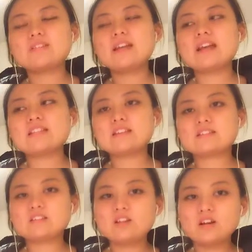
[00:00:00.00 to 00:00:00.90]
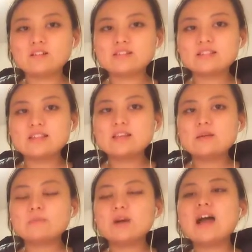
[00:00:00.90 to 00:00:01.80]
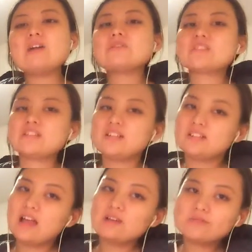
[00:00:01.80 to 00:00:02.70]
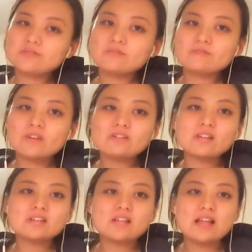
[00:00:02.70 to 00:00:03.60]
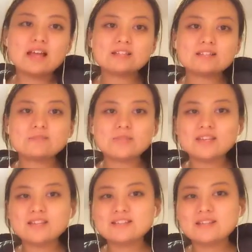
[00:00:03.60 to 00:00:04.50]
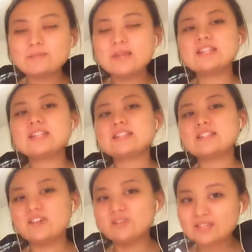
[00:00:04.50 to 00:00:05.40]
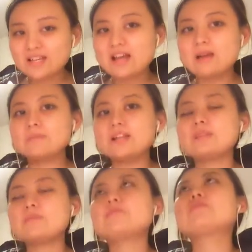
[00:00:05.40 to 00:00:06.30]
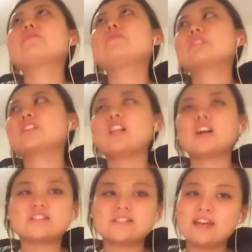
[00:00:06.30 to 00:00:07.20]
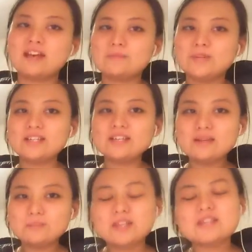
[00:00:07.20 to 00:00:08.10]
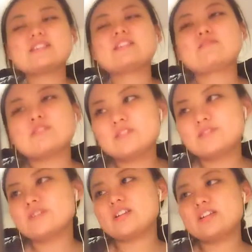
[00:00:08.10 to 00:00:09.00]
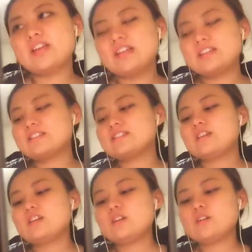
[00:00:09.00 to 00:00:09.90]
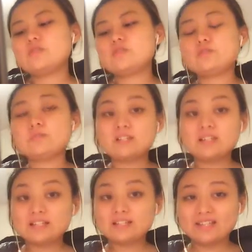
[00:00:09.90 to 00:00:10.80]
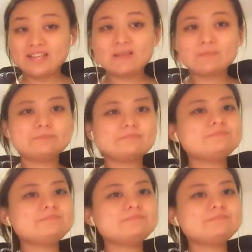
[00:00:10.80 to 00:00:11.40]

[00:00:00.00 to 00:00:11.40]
had that class. But I was very glad because I made it on time, like before the class time, because I really hate to be late again.